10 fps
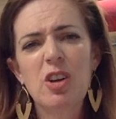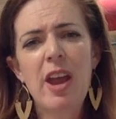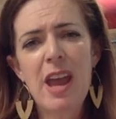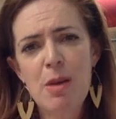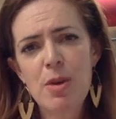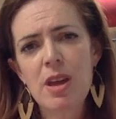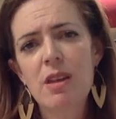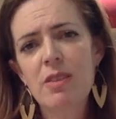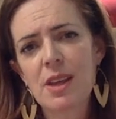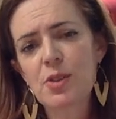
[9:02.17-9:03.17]
know, hemming
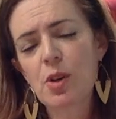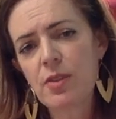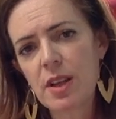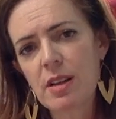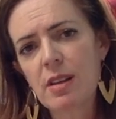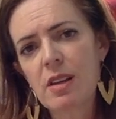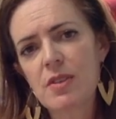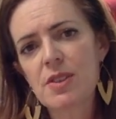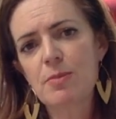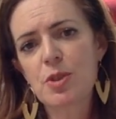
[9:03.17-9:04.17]
it and that sort of thing can give
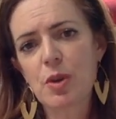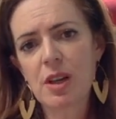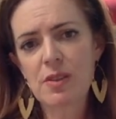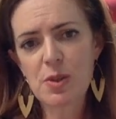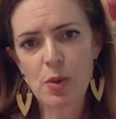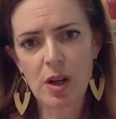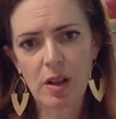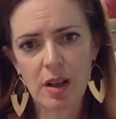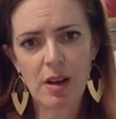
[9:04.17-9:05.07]
it some strength as well.